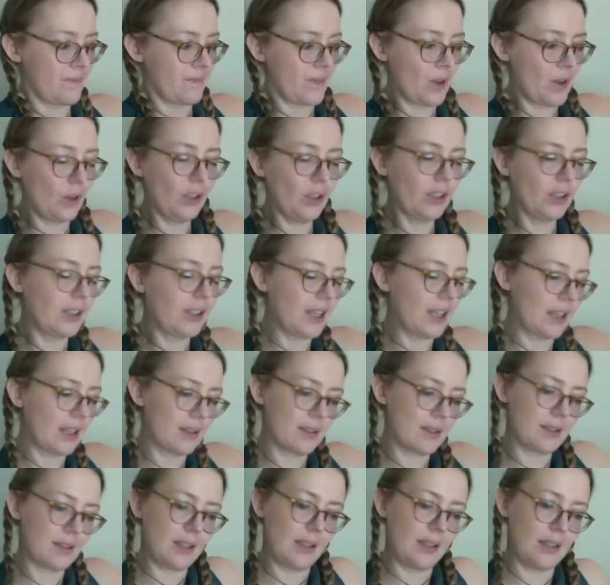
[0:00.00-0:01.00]
All the
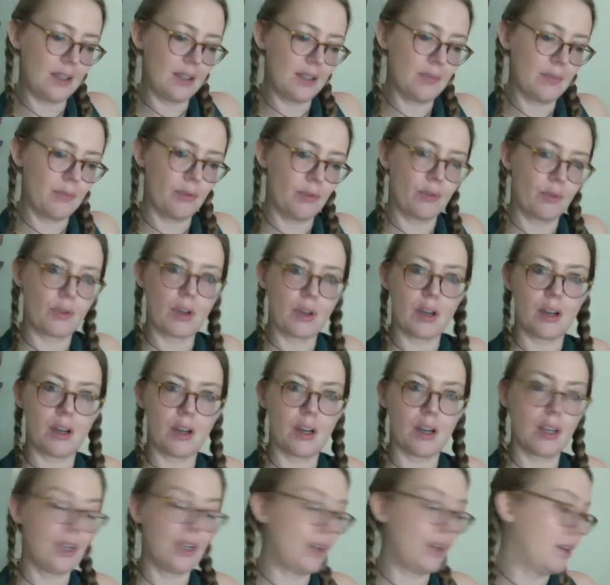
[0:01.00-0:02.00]
texts in this book
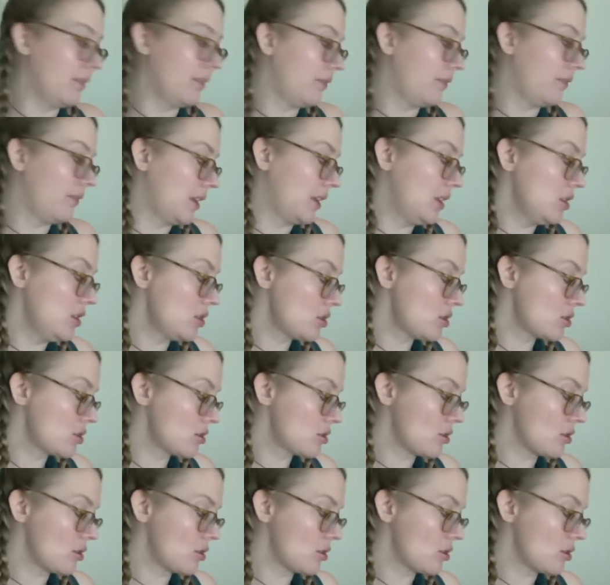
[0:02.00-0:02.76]
are in Finnish,